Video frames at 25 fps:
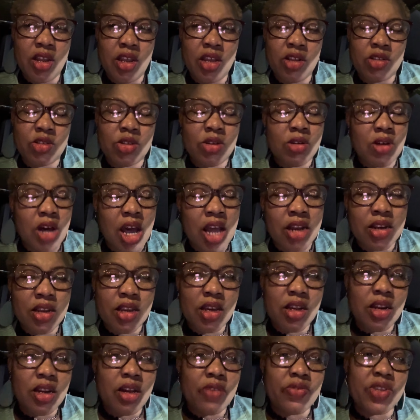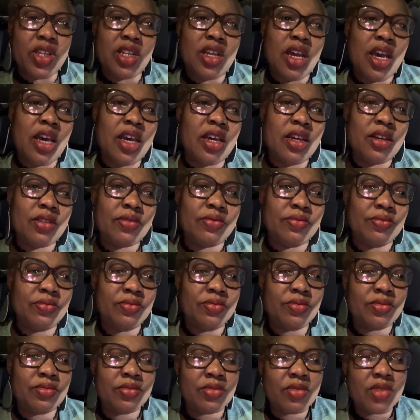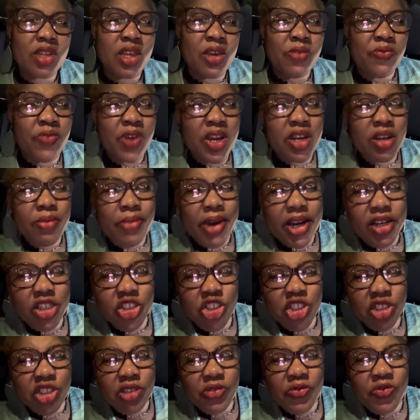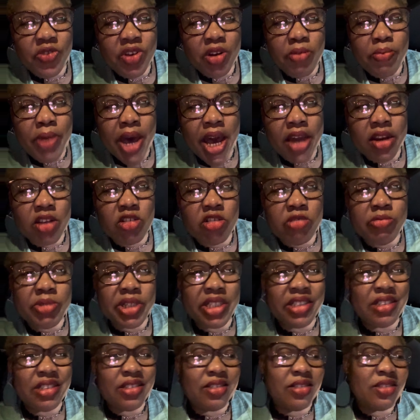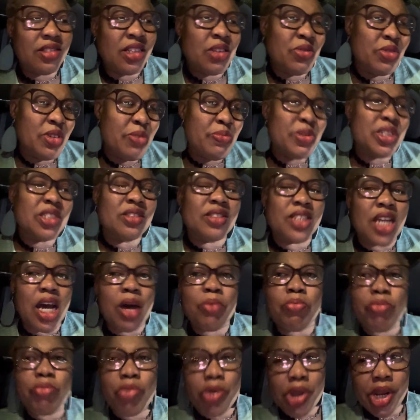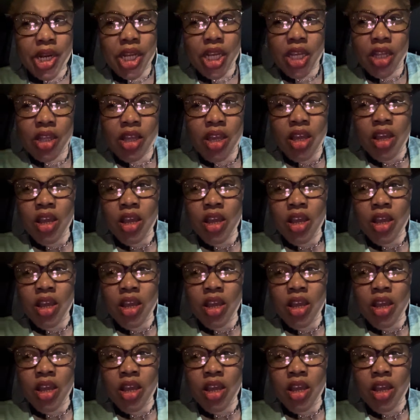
So at the end of the day, if anybody should have feel bad, it would have been Tom Brady,